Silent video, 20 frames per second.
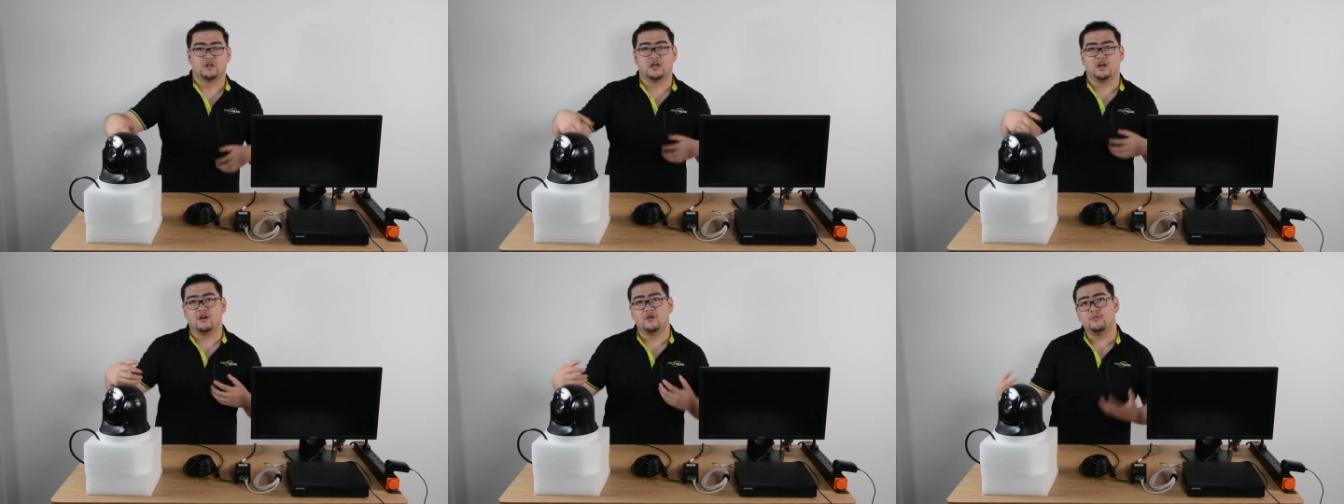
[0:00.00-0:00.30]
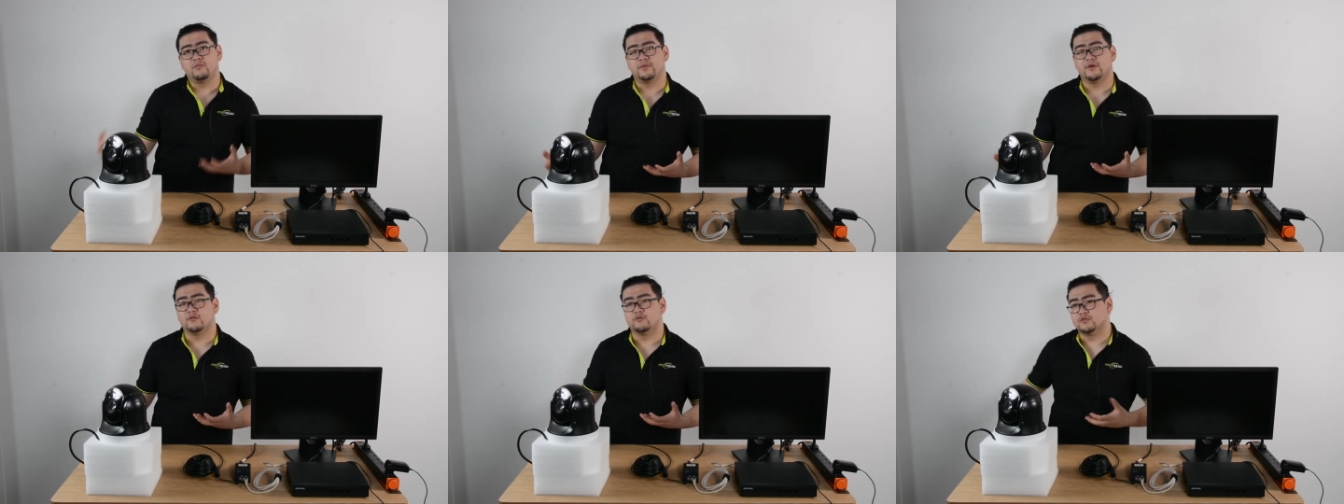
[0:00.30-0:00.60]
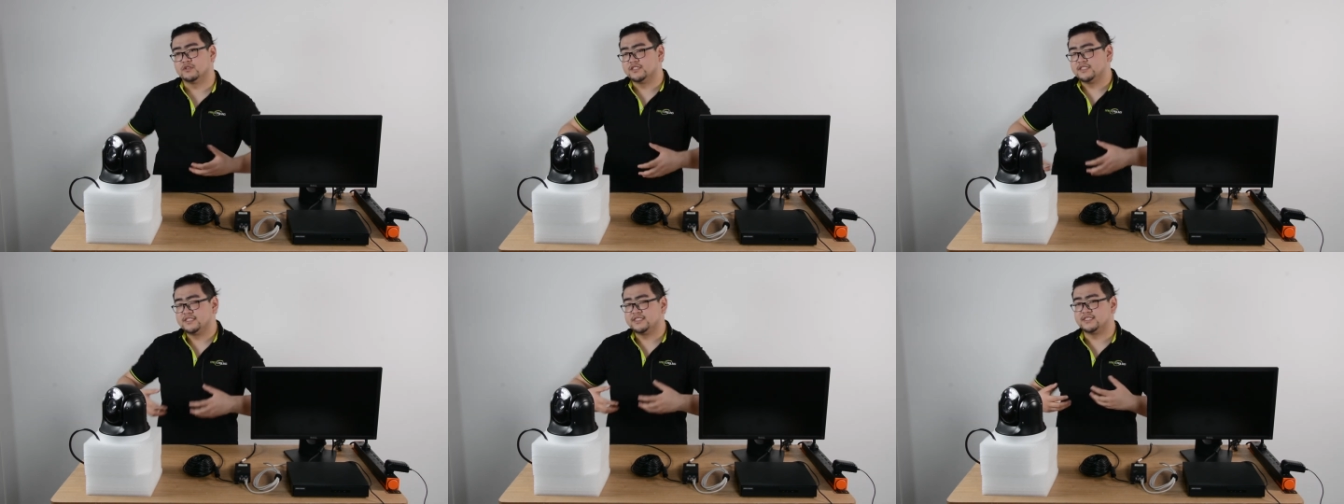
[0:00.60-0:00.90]
will help it
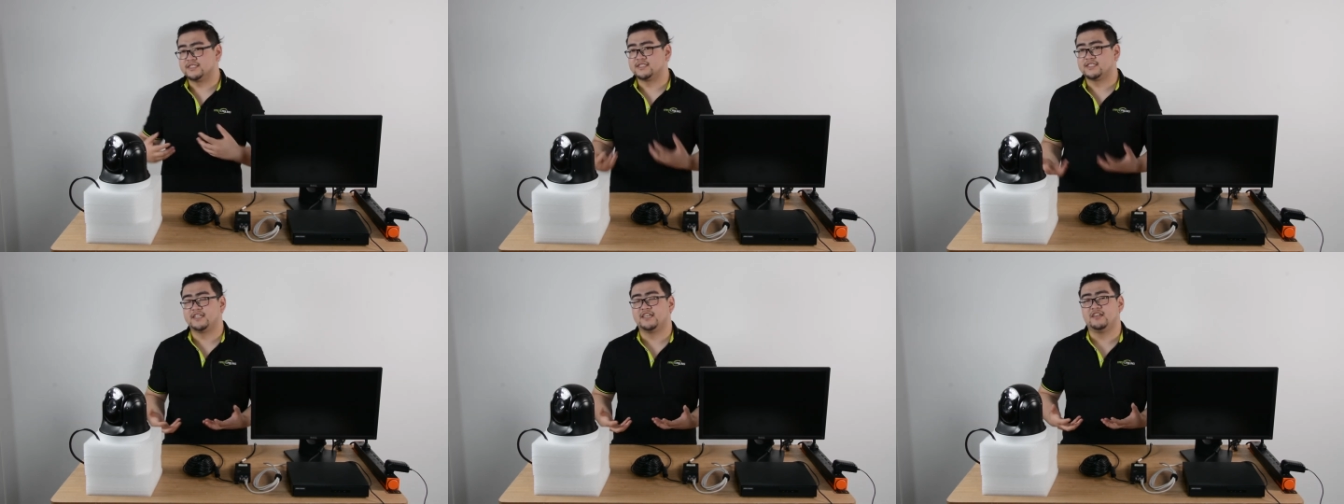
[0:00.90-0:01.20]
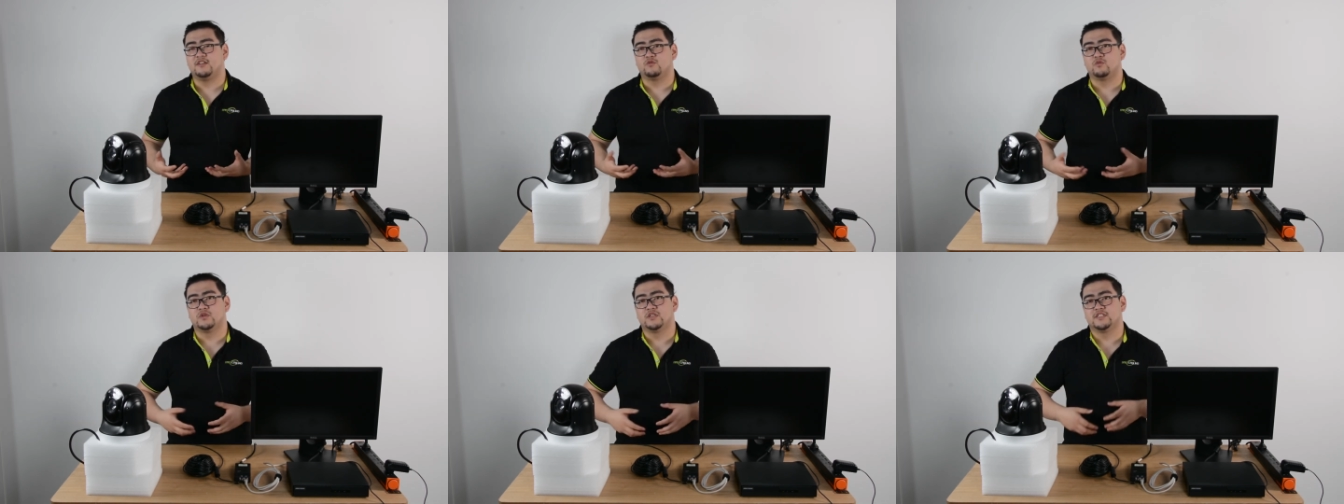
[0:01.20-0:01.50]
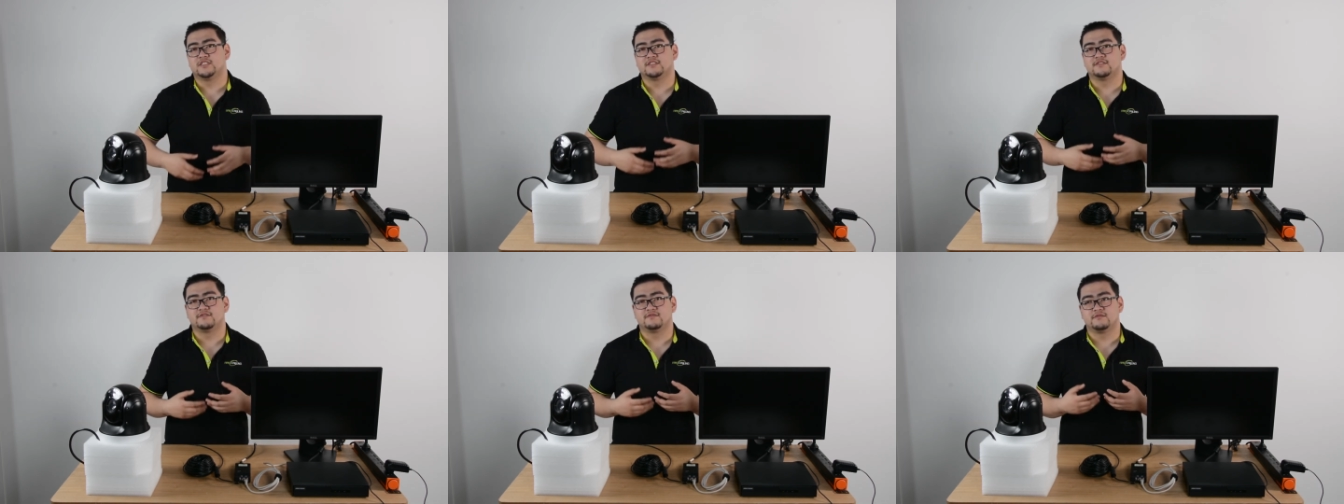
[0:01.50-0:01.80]
release its heat
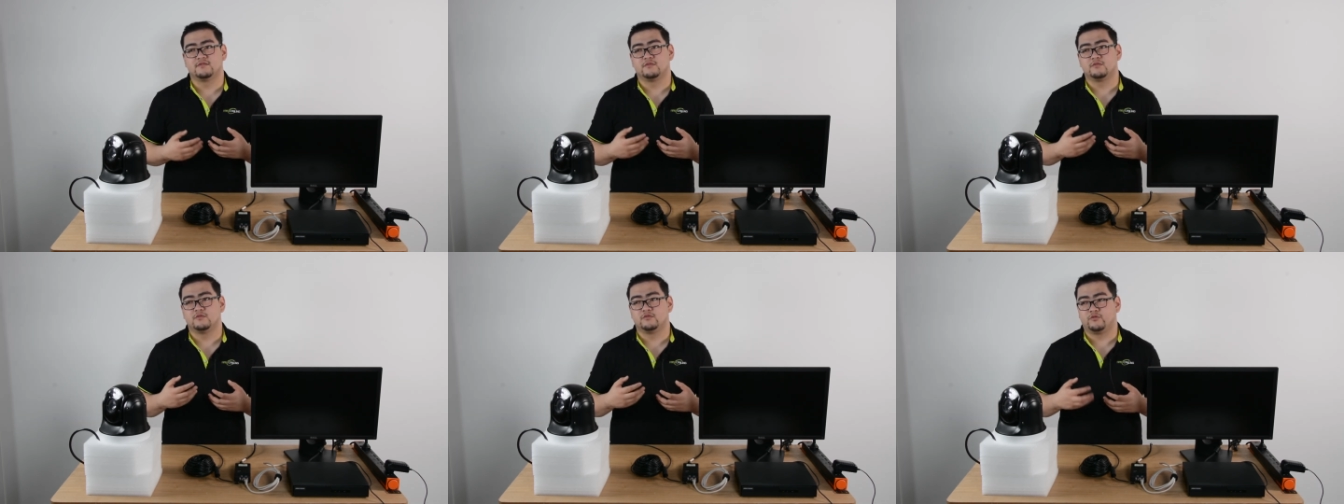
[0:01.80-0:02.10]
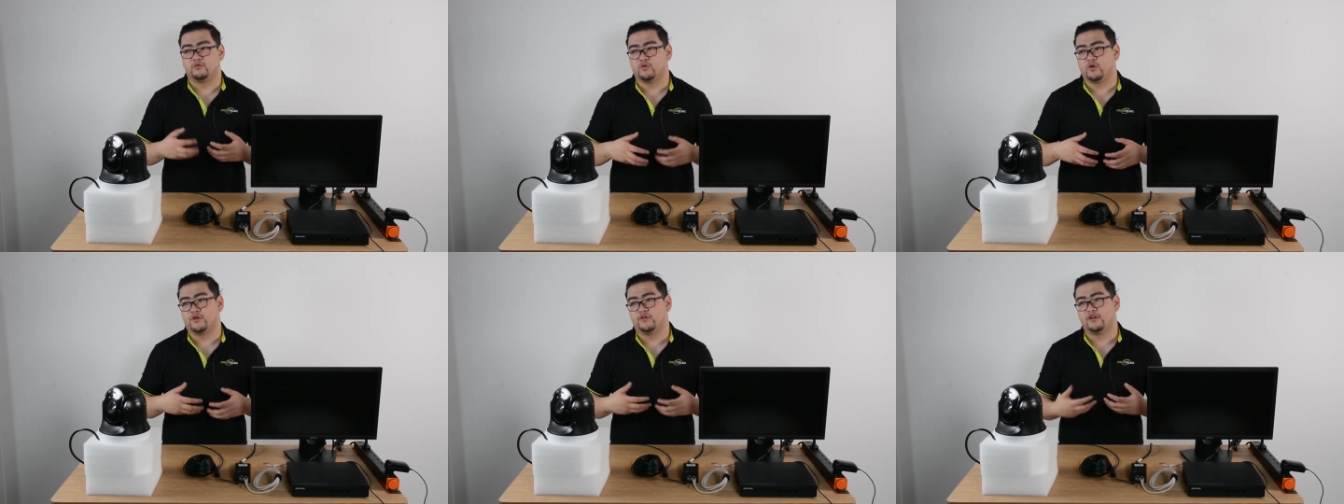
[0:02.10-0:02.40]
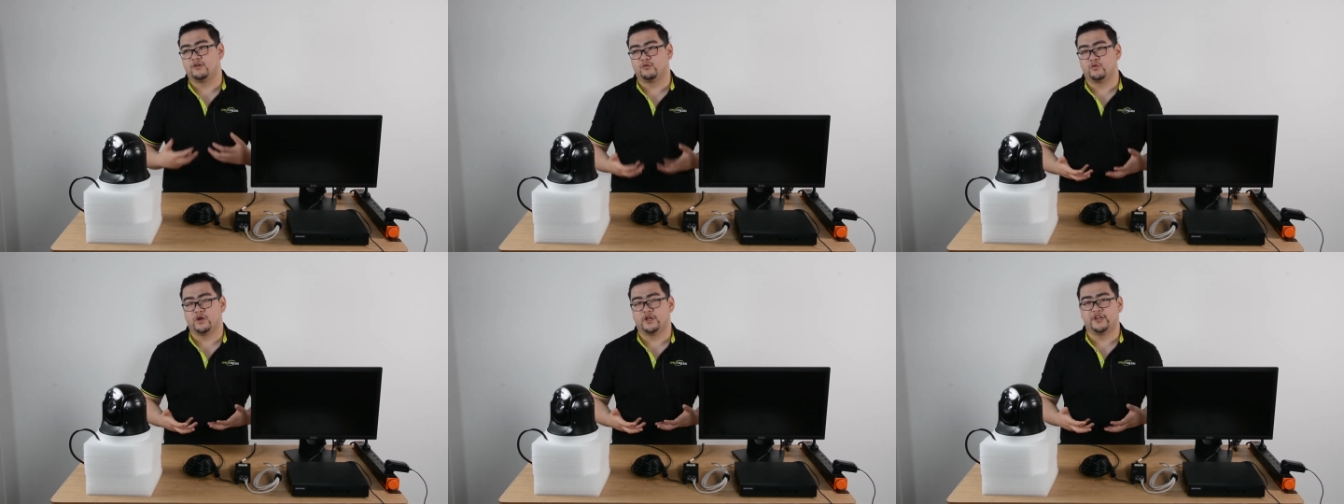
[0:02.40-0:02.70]
when it's
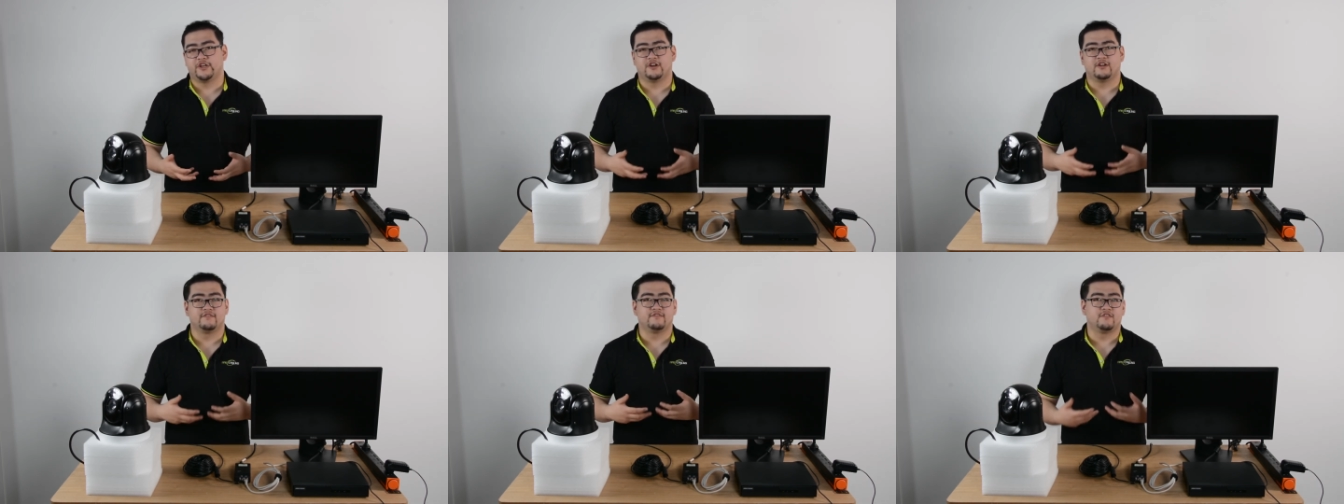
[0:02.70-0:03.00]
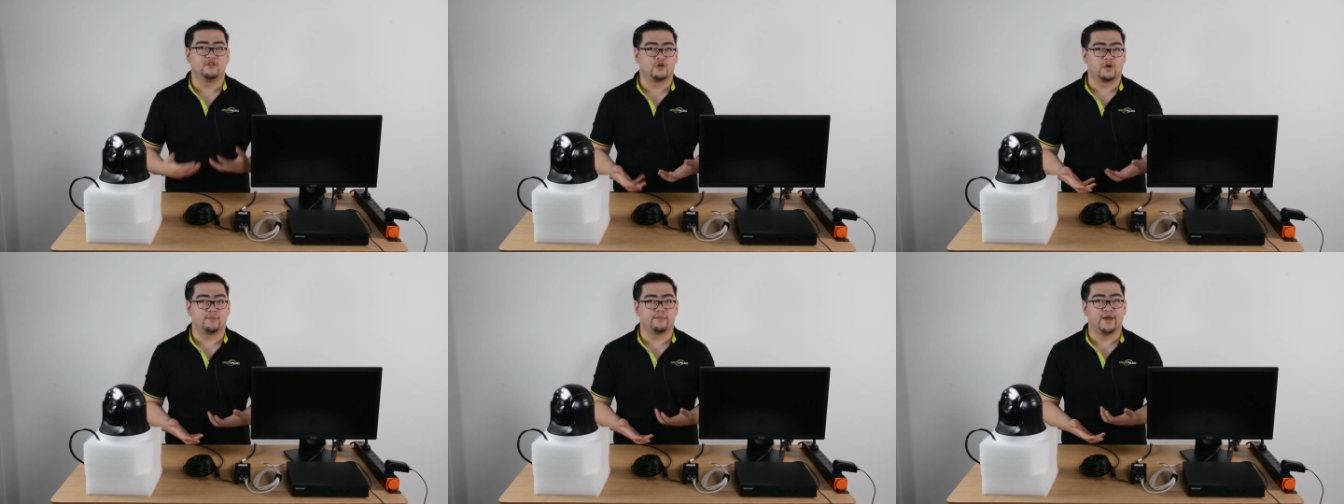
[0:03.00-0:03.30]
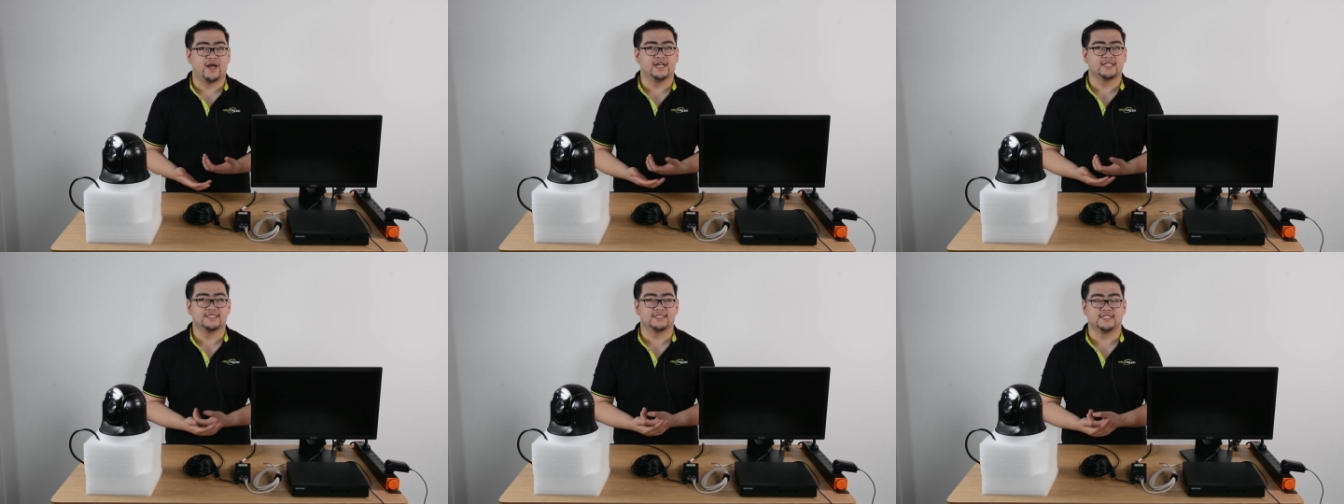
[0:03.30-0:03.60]
uh, running on full
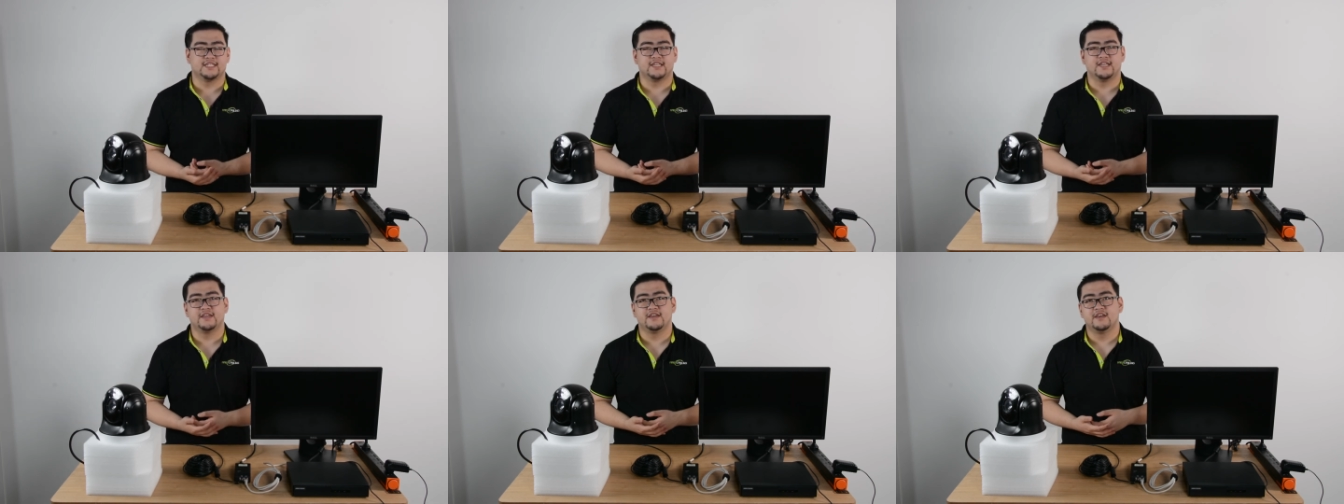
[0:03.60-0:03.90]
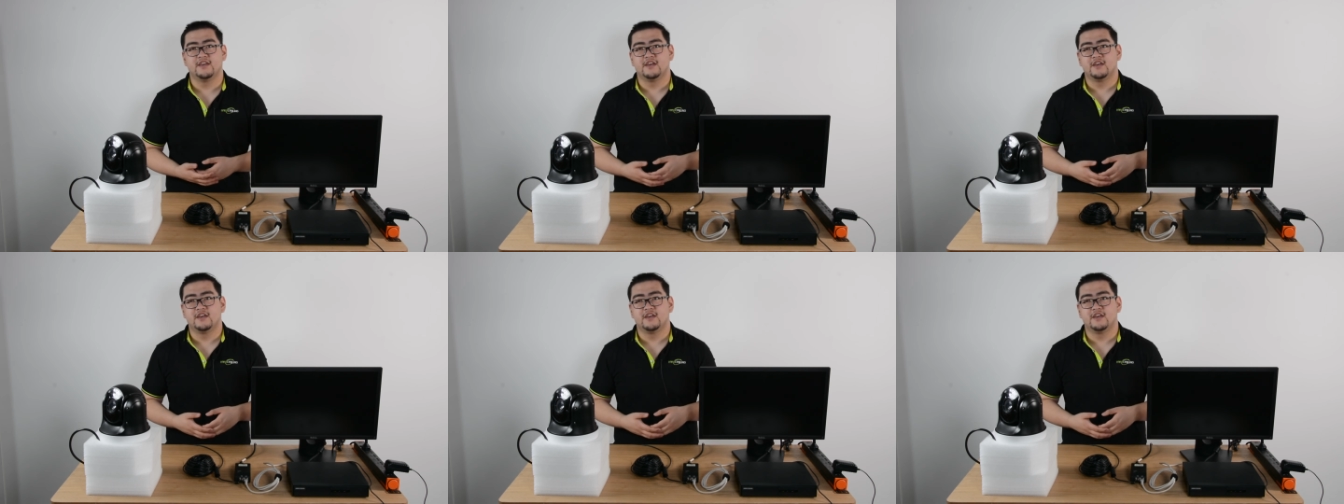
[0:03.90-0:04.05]
capacity.